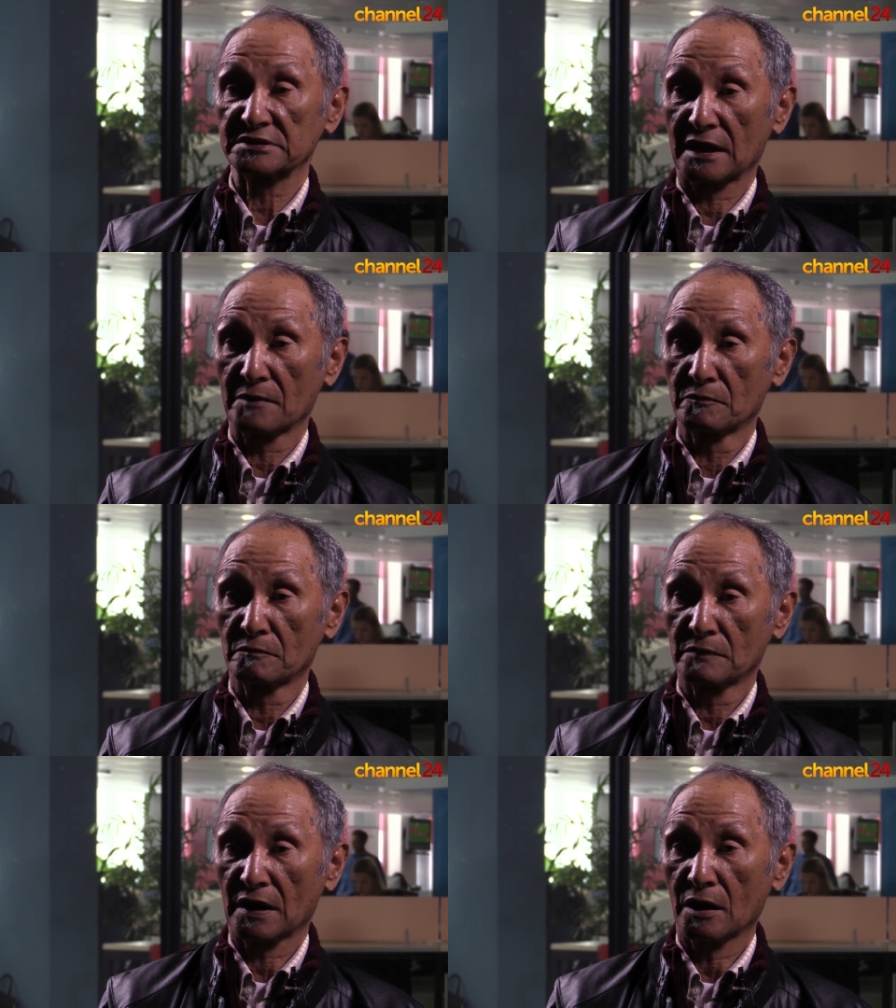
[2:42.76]
time
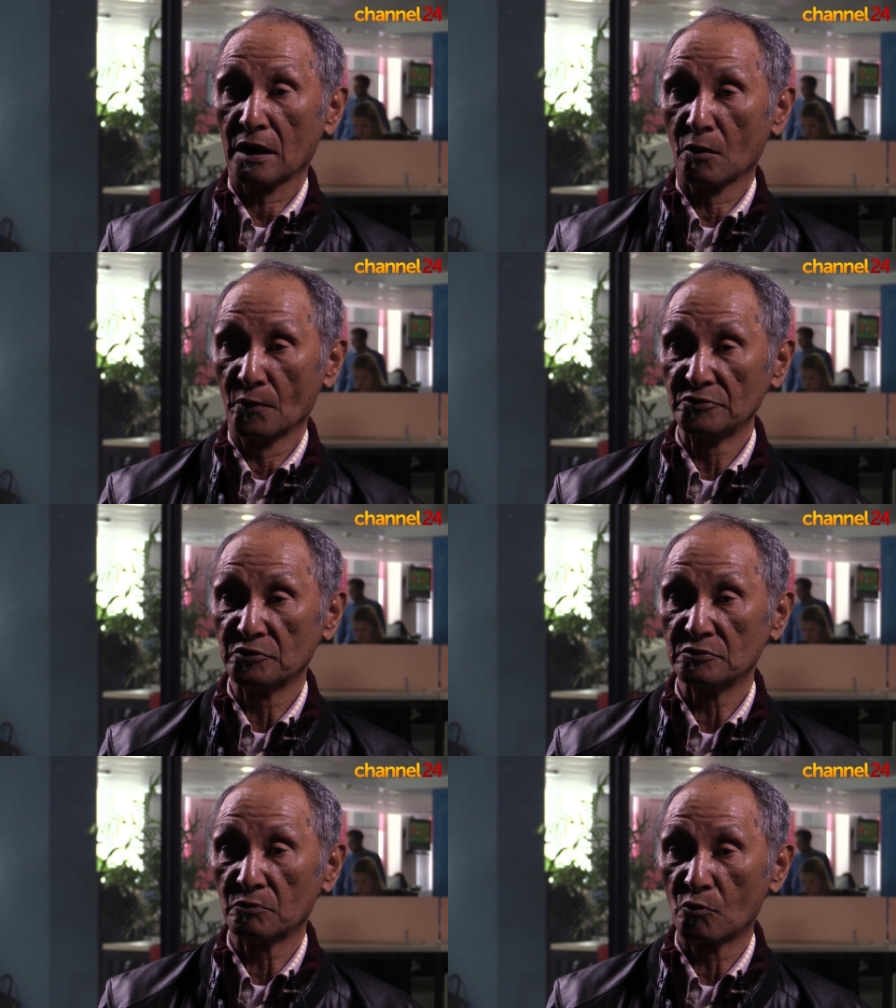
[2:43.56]
I went
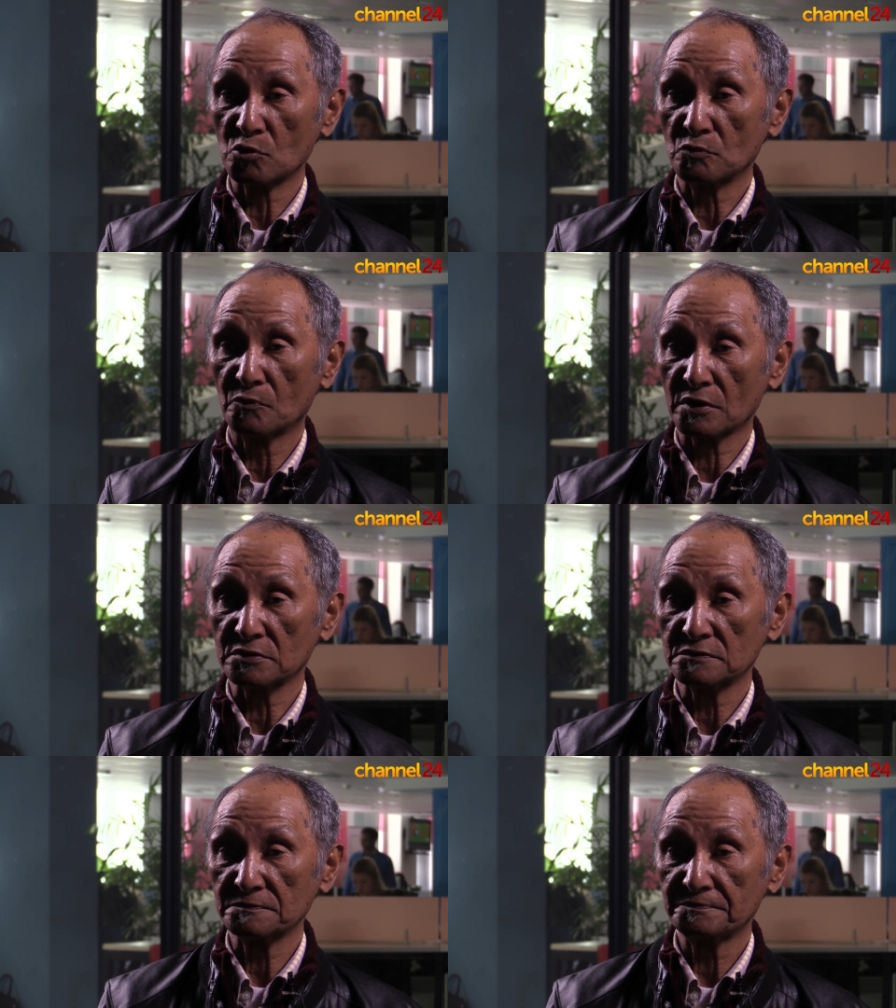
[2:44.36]
into Portsmouth
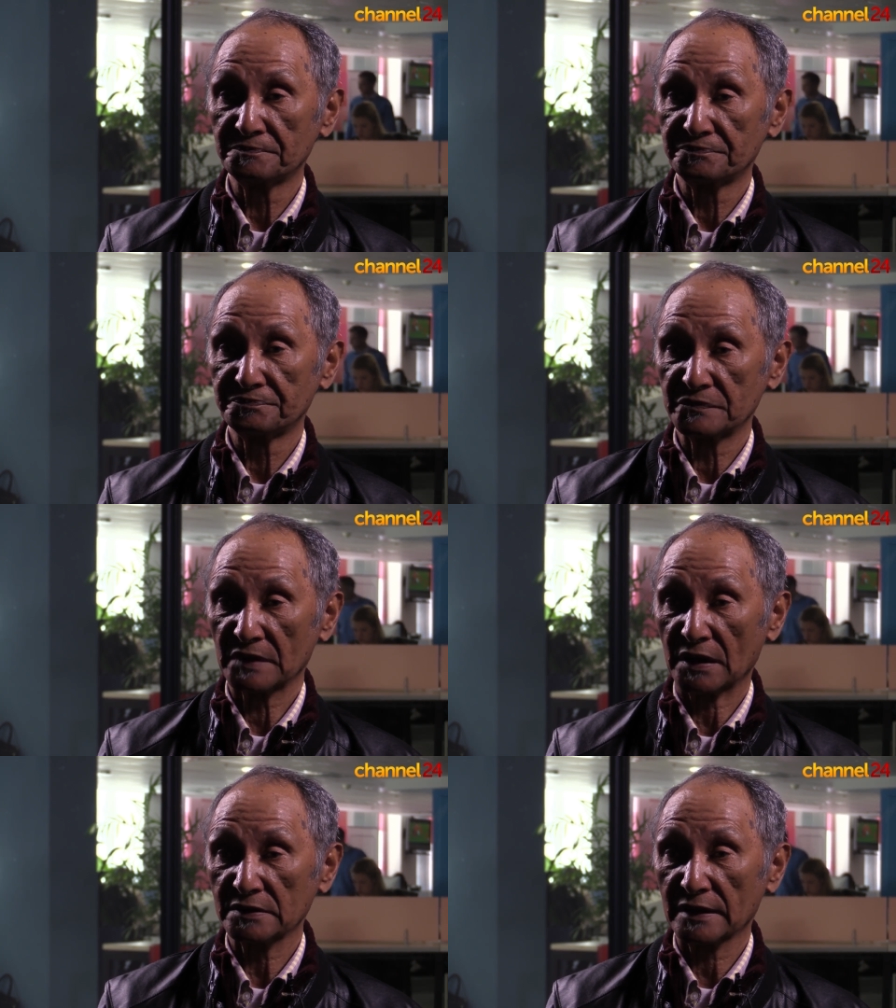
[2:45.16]
prison,
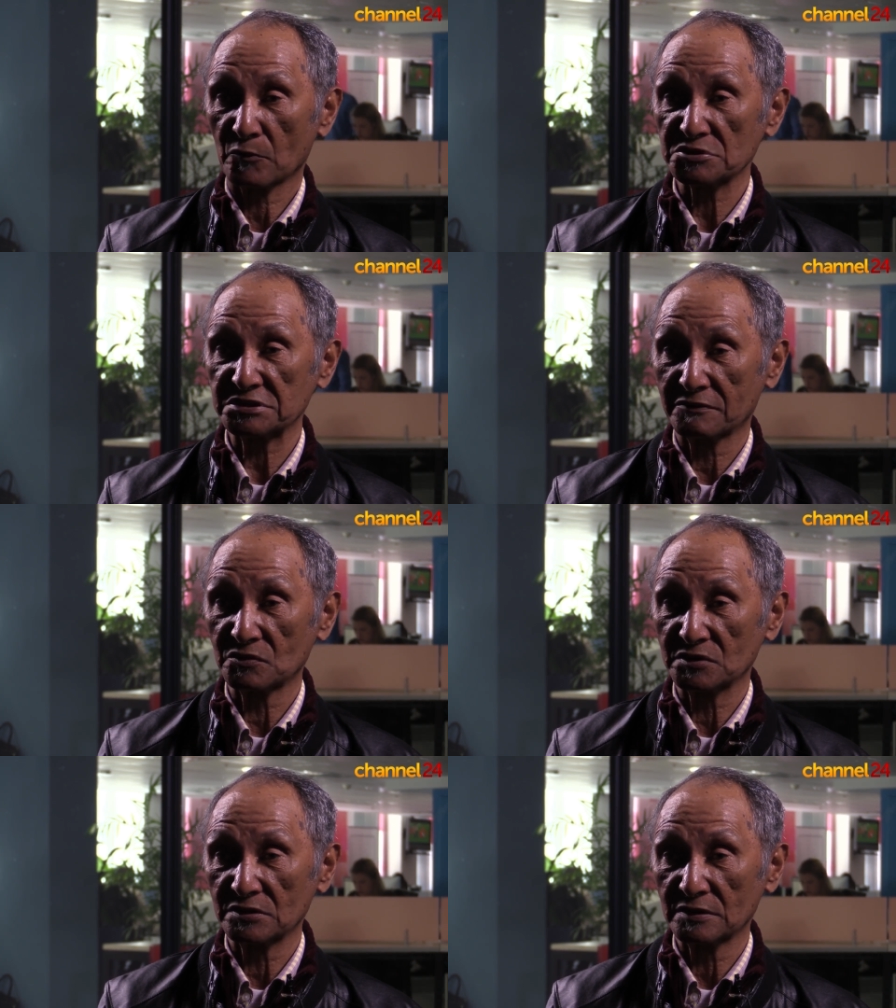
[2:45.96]
right? I was
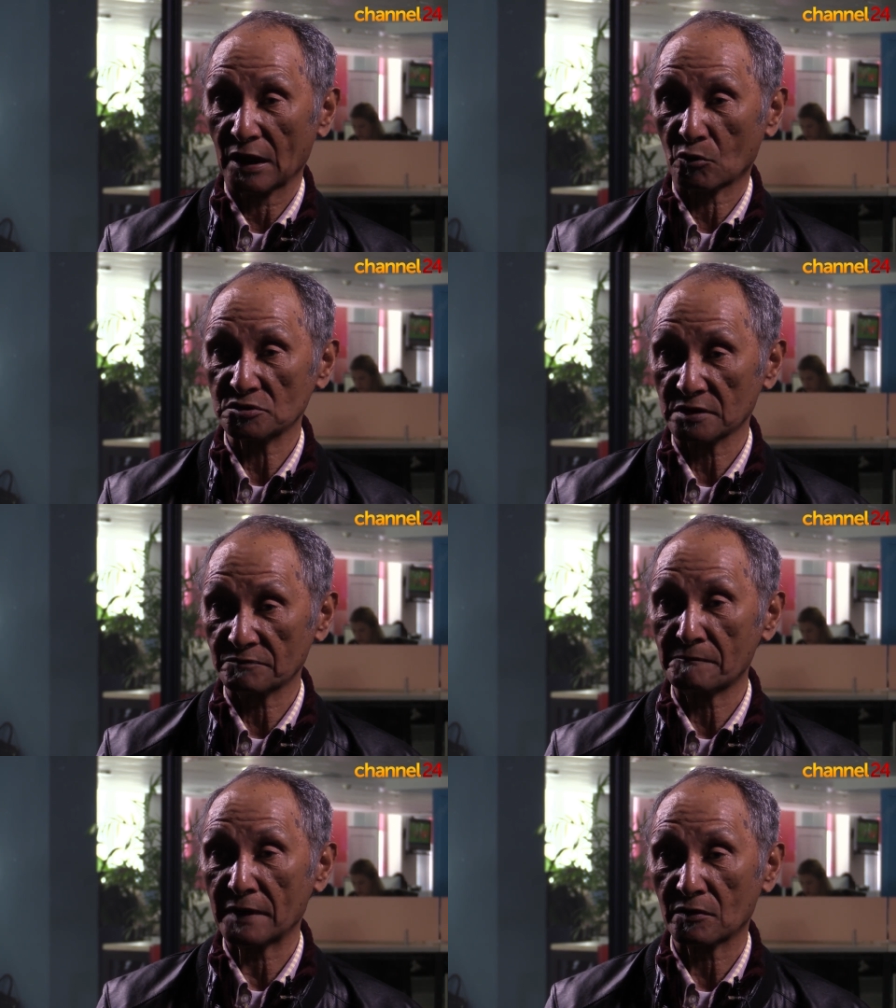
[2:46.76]
17, I got stripped
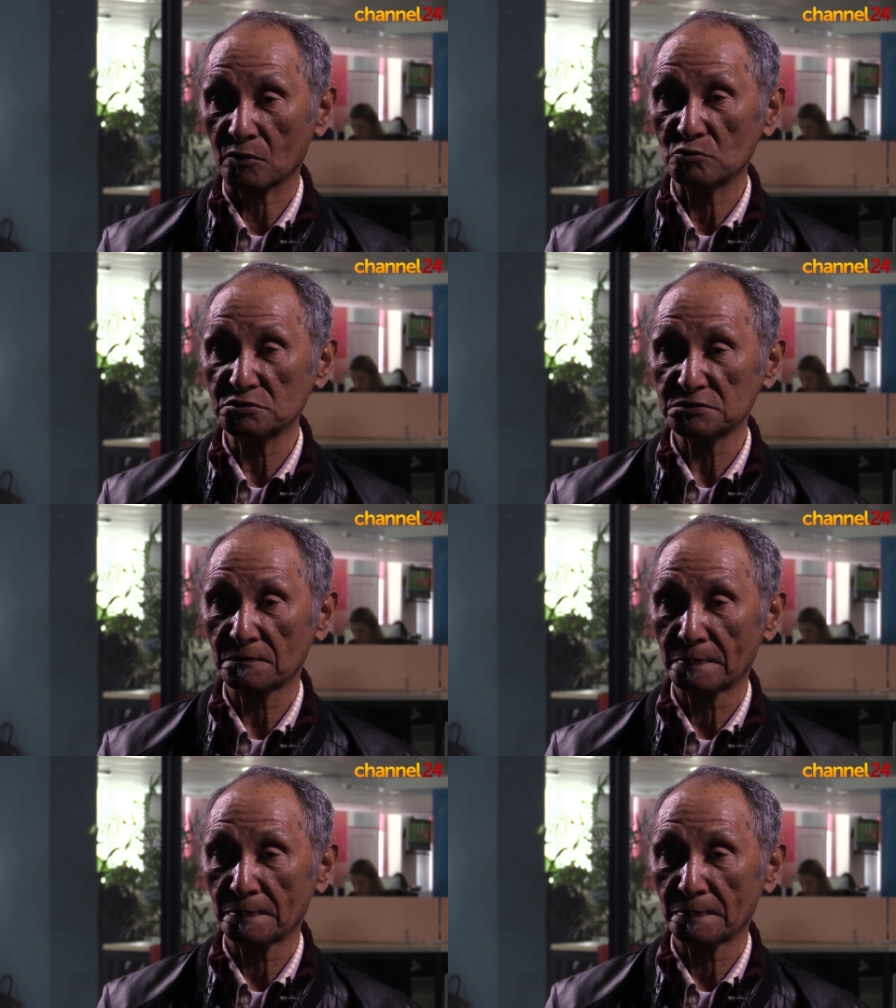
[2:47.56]
of my clothes.